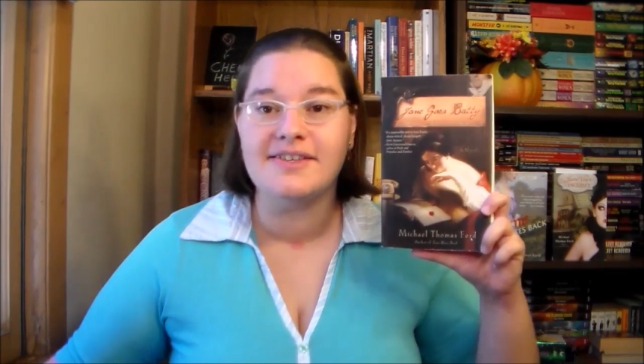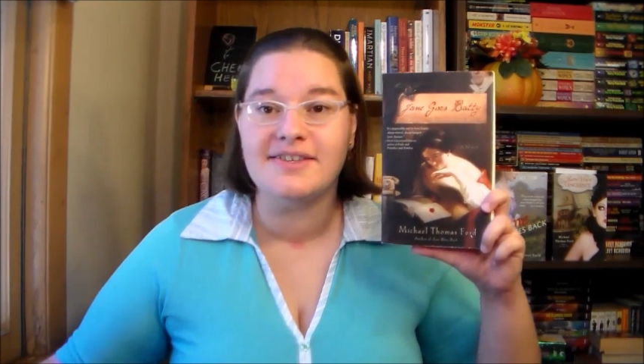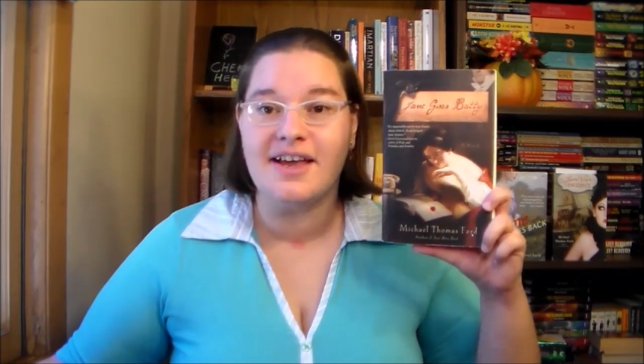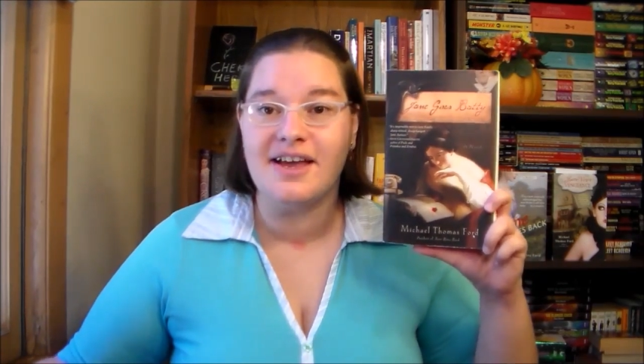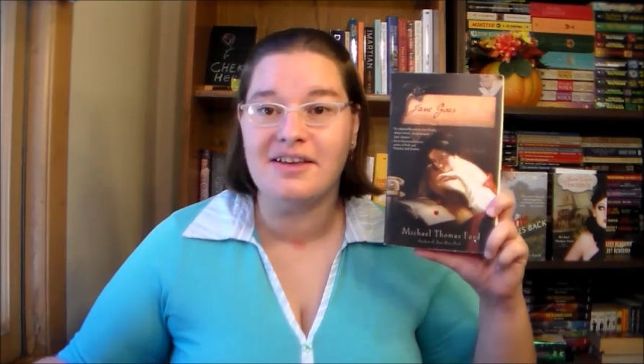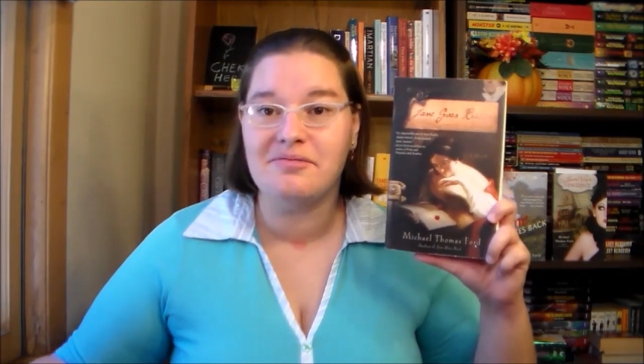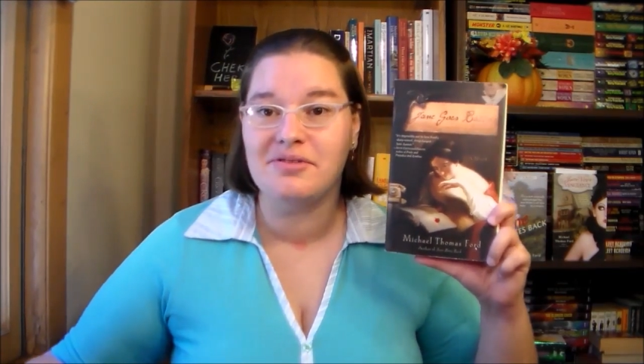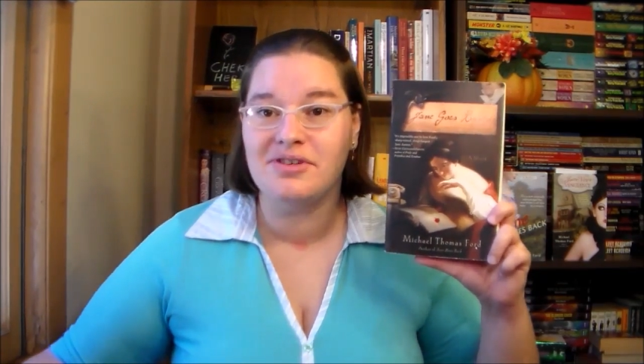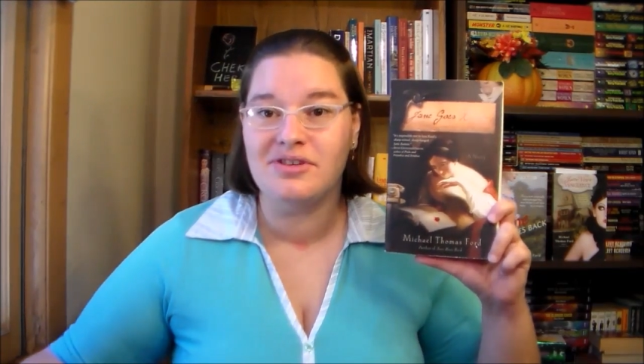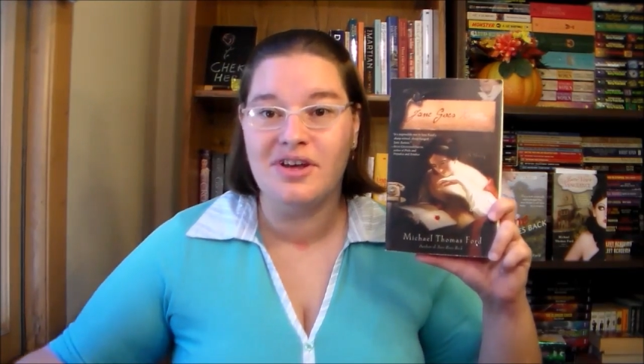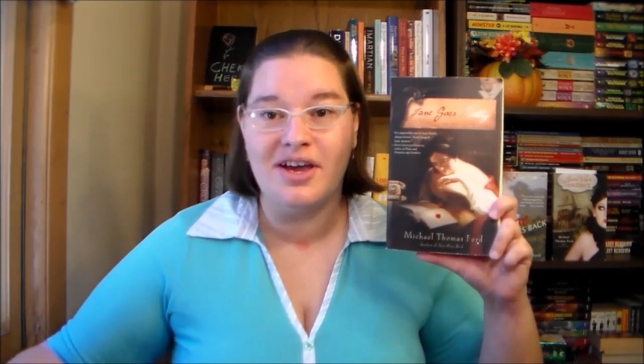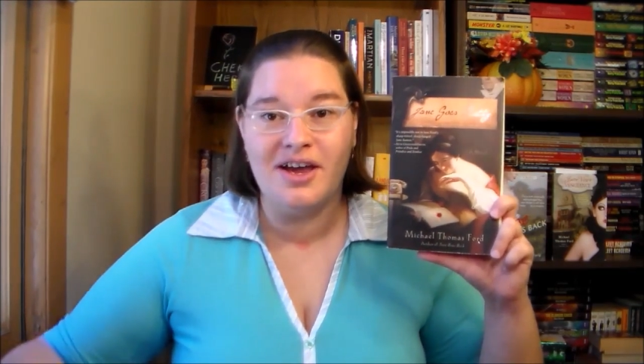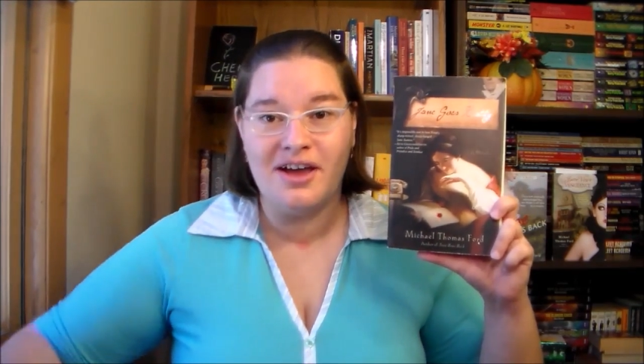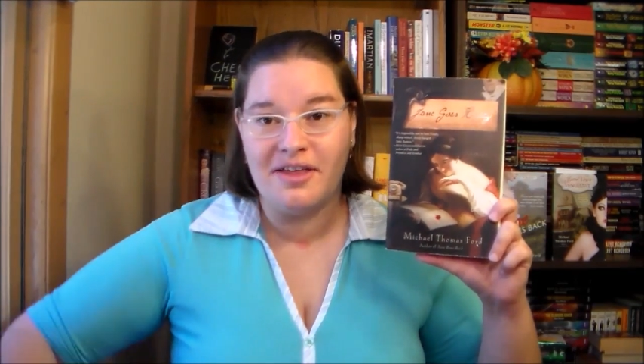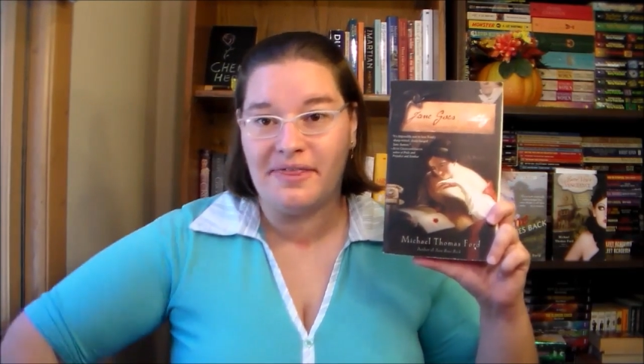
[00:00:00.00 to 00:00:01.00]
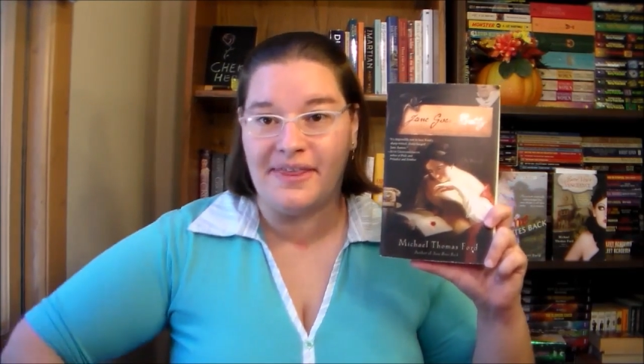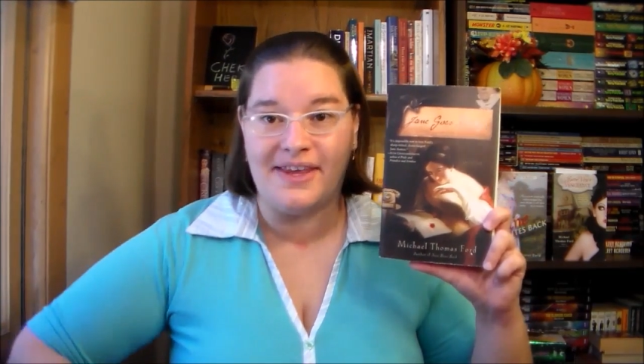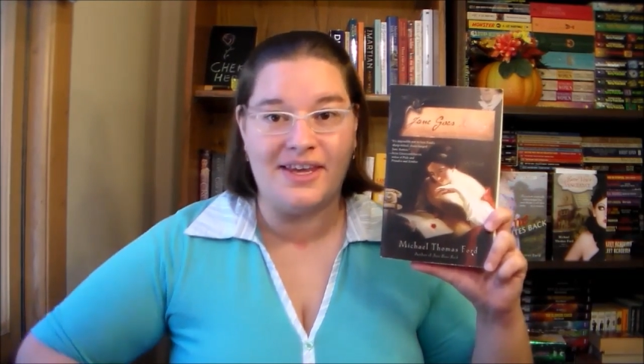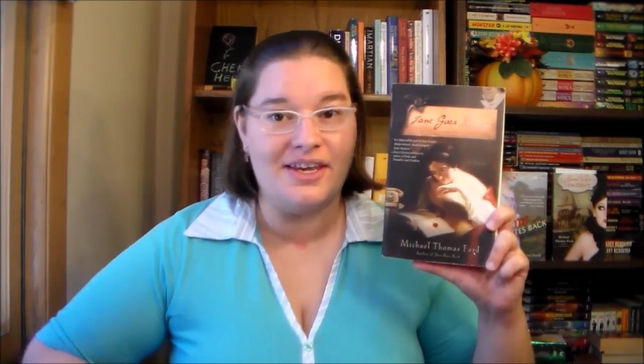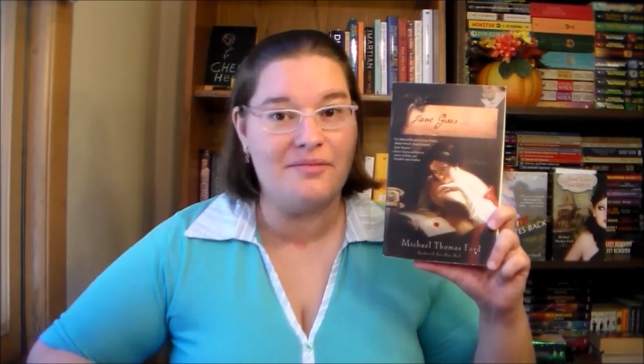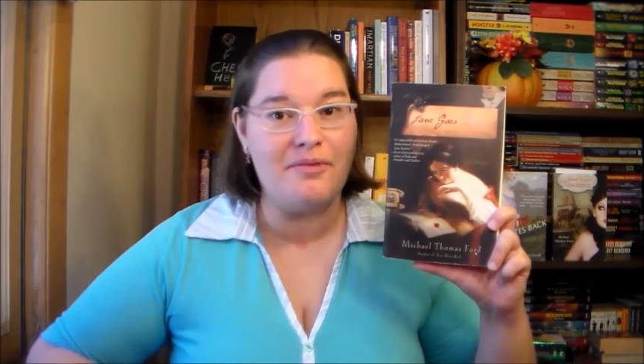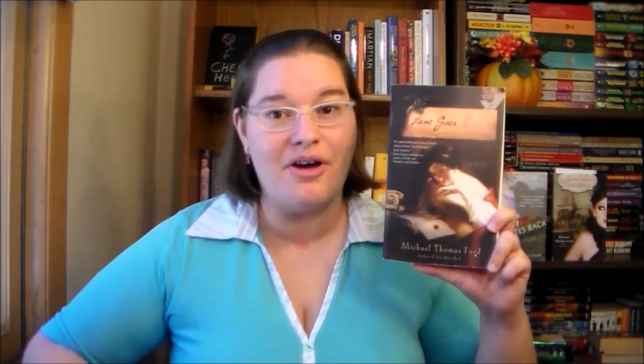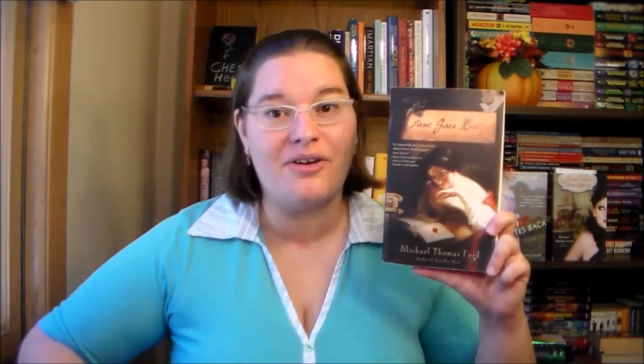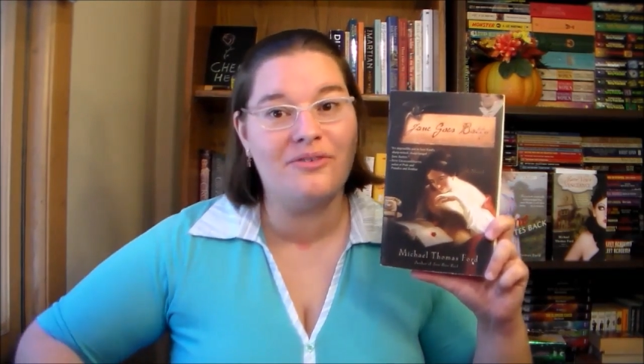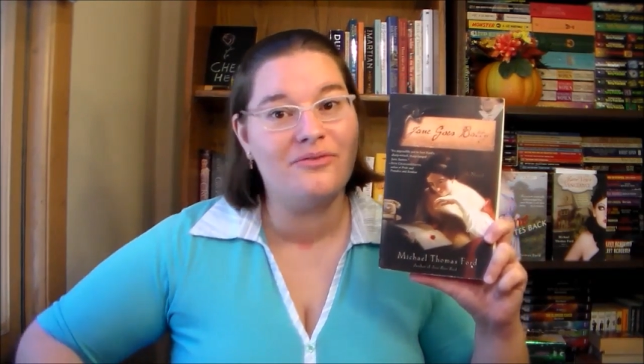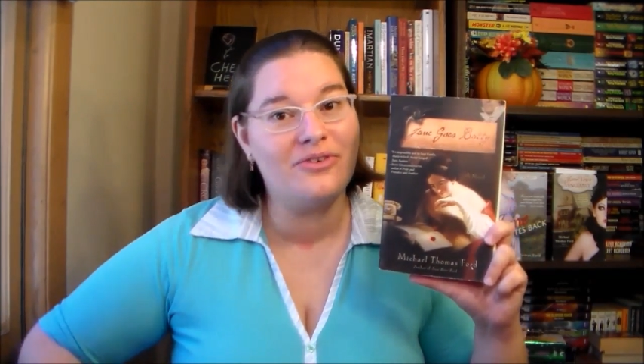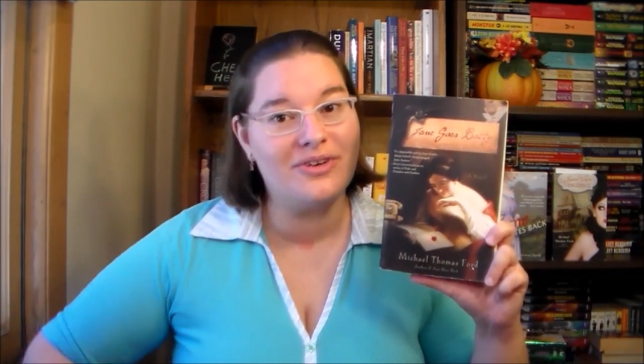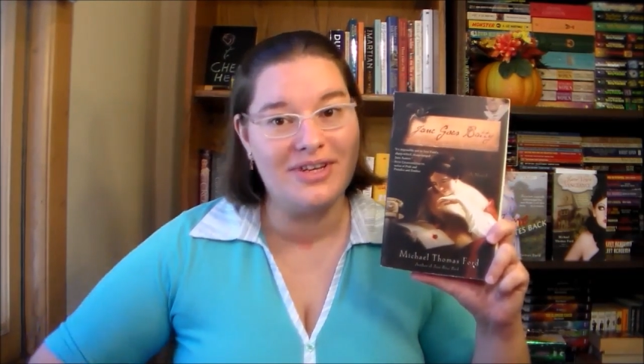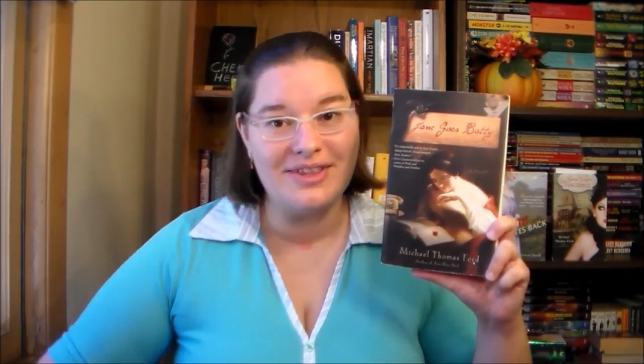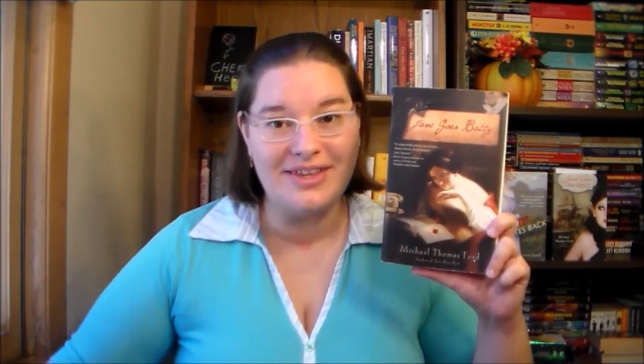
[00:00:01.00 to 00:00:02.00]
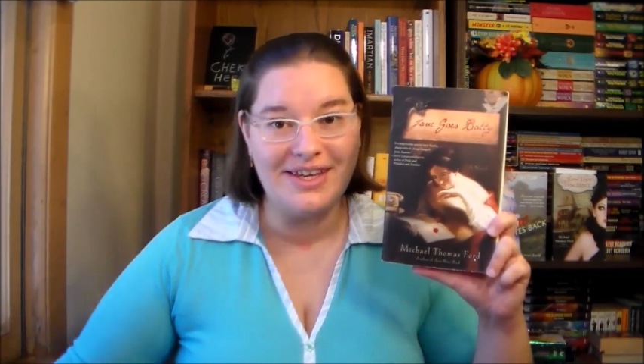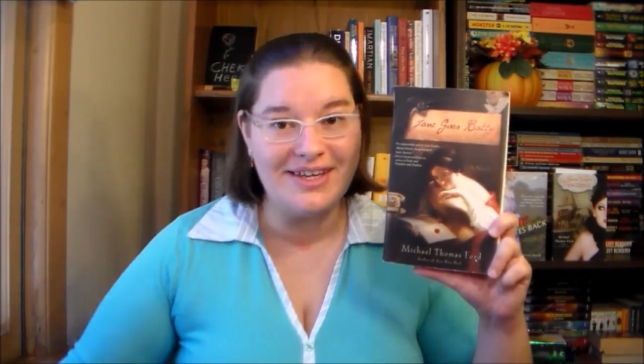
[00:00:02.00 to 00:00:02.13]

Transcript: yes, I've been thinking about converting